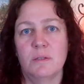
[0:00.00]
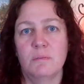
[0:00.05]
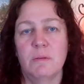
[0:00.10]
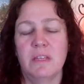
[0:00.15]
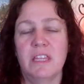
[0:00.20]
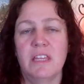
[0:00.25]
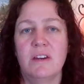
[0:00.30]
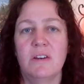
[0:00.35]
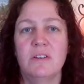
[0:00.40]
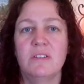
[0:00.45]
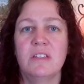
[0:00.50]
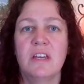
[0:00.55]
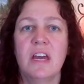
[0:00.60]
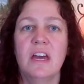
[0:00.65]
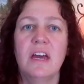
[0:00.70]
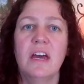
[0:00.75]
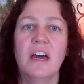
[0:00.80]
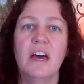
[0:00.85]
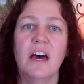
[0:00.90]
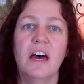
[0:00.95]
But there's
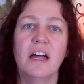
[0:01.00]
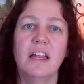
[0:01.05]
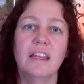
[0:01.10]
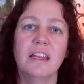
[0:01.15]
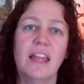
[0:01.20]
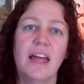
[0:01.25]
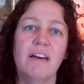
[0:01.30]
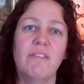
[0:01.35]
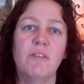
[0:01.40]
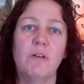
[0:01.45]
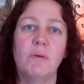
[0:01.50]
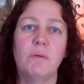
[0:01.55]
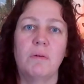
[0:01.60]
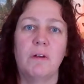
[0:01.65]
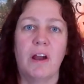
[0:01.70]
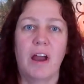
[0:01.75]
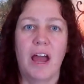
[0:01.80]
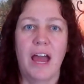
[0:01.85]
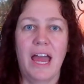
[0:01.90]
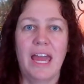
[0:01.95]
a level
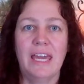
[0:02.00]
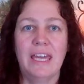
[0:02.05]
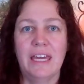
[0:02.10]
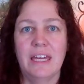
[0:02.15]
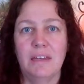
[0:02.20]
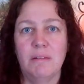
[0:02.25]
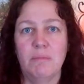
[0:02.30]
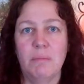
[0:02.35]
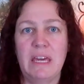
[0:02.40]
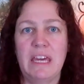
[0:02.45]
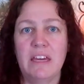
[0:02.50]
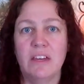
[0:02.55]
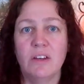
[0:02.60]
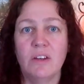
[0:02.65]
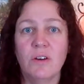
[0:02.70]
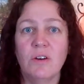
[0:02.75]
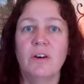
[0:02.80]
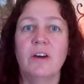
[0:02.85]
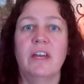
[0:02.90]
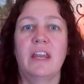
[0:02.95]
where I can be
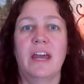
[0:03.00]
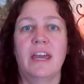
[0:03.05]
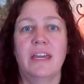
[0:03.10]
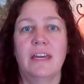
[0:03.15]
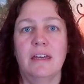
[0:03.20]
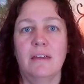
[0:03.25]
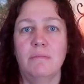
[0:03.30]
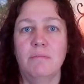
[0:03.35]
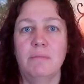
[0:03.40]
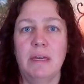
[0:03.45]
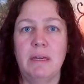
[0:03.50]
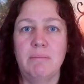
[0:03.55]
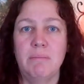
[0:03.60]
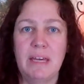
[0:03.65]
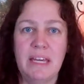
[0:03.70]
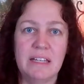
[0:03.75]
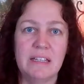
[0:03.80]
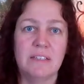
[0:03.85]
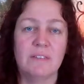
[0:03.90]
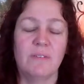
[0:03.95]
good, I can be
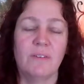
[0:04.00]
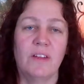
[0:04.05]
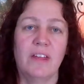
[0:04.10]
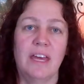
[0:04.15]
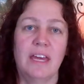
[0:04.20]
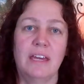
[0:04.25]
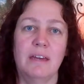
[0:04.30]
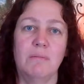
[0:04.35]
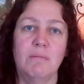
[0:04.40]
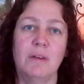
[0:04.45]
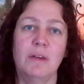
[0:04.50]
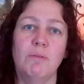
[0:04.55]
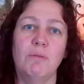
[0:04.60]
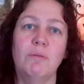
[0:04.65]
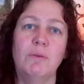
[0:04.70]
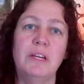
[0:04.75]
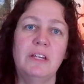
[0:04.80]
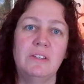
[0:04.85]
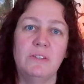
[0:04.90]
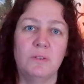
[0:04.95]
peaceful, I can be
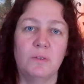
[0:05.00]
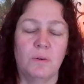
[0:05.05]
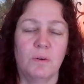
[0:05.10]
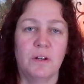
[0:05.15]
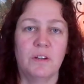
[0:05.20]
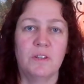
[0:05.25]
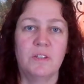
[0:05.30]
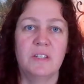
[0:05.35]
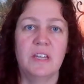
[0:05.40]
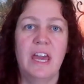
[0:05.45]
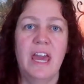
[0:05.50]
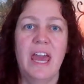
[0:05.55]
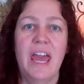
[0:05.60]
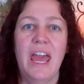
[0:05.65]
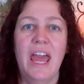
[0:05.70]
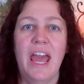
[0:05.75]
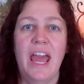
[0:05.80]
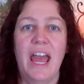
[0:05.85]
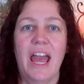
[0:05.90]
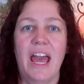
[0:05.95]
resourced.
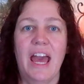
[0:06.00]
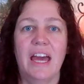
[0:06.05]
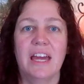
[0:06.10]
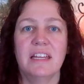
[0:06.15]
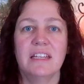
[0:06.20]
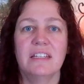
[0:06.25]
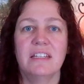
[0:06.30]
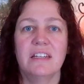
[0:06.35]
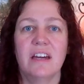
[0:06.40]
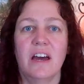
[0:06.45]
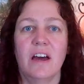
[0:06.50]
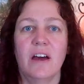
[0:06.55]
And